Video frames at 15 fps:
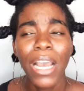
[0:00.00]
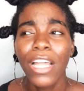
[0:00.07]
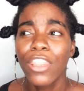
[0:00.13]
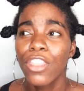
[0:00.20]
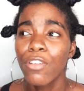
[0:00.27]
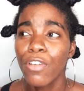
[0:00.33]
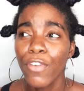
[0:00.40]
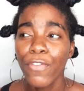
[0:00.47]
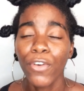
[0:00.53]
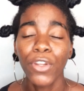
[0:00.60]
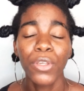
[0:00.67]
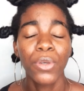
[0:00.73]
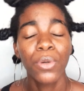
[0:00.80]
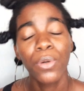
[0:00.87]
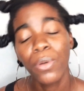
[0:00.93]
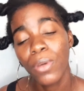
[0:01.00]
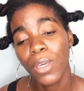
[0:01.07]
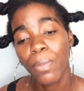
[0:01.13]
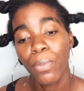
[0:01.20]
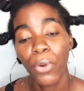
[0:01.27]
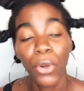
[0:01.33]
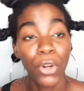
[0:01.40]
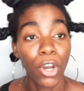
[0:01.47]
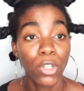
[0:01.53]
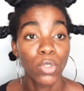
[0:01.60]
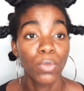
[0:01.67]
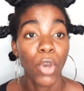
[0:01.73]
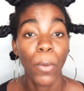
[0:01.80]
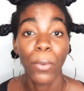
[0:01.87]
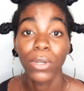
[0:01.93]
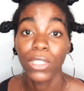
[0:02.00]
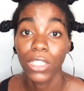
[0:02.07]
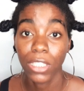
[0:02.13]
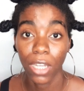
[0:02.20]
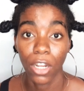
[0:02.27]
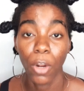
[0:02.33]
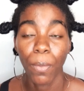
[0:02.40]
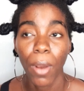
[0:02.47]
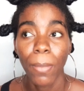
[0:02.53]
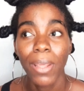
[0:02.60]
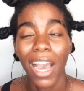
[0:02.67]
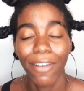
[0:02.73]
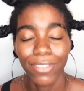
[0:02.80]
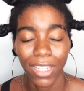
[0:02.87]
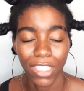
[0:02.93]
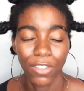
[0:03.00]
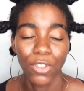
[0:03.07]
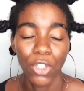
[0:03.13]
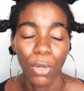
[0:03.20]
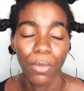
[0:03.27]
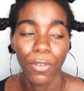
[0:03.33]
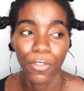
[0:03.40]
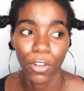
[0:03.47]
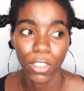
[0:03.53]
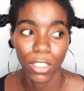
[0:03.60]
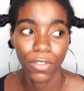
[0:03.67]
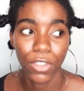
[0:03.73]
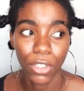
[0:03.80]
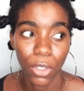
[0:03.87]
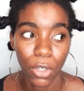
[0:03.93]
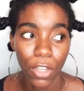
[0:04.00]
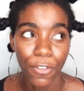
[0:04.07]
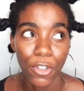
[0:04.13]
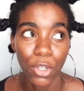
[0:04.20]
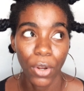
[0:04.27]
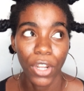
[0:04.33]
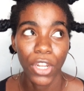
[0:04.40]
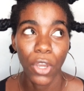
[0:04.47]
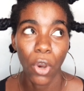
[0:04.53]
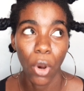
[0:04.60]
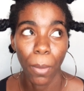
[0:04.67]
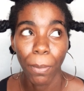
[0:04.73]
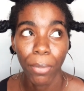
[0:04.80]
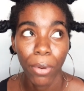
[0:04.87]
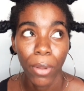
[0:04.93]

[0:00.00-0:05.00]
The review for the Curry products will be up on this channel probably after this video or before this video. If it's already up,